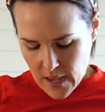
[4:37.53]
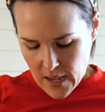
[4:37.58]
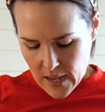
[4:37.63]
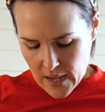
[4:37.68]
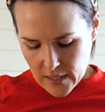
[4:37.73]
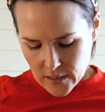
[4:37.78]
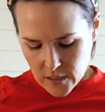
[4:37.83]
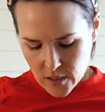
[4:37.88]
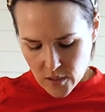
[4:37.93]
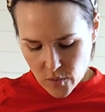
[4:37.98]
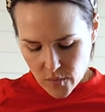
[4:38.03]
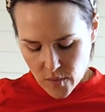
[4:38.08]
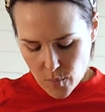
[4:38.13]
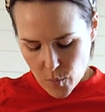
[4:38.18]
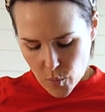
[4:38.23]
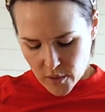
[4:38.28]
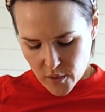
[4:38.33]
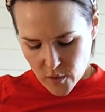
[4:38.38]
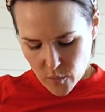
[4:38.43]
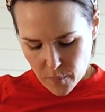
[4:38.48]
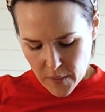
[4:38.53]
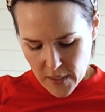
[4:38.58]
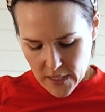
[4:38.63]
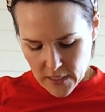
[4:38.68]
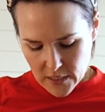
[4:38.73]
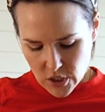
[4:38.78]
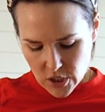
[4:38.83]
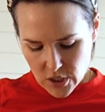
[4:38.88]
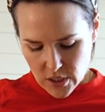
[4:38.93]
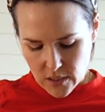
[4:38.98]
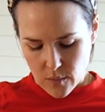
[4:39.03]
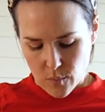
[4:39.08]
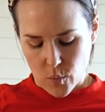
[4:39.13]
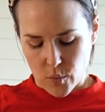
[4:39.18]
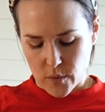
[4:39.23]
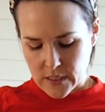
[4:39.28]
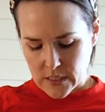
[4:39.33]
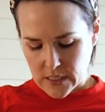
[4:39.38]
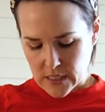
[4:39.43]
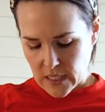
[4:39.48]
And the more you pinch and the
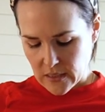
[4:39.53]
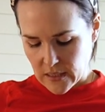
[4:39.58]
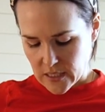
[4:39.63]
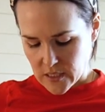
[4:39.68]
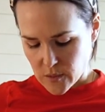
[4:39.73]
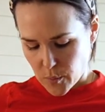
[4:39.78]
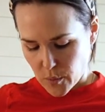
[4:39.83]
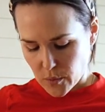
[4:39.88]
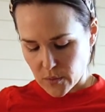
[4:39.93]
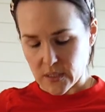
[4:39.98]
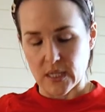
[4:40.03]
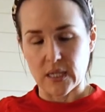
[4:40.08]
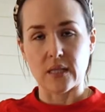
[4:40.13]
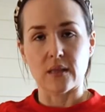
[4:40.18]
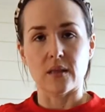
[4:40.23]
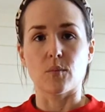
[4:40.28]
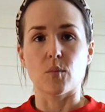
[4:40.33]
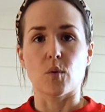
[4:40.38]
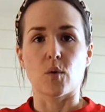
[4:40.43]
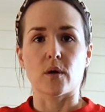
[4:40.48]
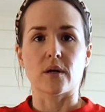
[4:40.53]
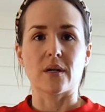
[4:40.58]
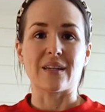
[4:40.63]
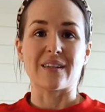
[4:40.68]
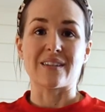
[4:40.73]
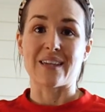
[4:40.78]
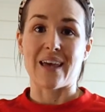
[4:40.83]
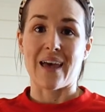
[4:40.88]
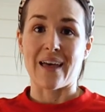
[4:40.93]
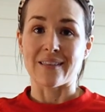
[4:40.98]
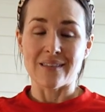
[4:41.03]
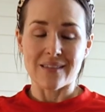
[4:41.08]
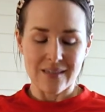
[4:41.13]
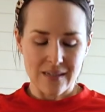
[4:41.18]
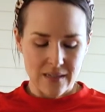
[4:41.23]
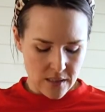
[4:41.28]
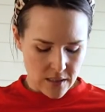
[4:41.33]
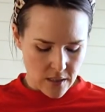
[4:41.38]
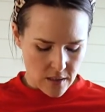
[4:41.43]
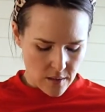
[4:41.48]
more skin that's pulled in, the more intense
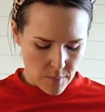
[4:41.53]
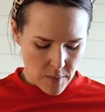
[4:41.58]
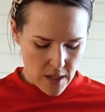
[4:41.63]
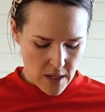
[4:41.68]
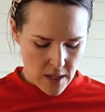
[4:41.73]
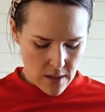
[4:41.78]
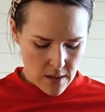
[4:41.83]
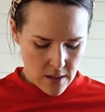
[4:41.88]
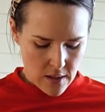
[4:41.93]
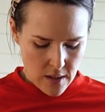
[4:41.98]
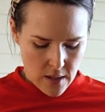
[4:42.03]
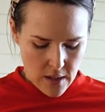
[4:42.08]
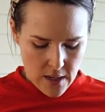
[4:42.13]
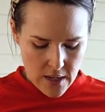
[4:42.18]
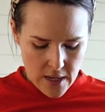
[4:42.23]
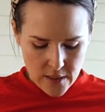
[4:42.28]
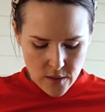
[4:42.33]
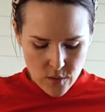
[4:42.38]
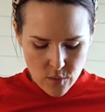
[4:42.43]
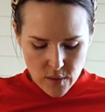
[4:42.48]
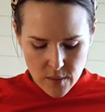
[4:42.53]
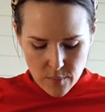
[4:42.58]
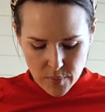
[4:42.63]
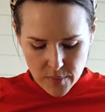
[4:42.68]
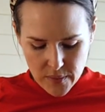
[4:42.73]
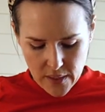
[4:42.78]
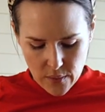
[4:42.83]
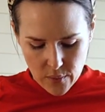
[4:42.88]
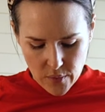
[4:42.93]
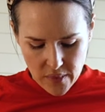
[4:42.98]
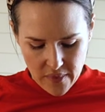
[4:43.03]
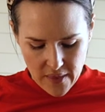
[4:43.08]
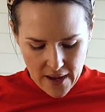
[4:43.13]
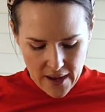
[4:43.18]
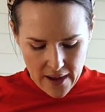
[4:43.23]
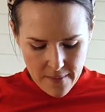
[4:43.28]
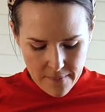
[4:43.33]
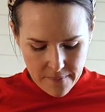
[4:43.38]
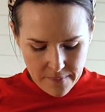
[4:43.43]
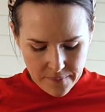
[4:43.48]
it's gonna be. And you can play with
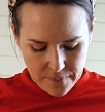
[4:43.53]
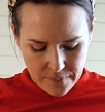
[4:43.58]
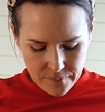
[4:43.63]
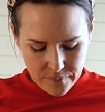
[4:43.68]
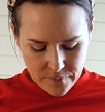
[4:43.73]
that.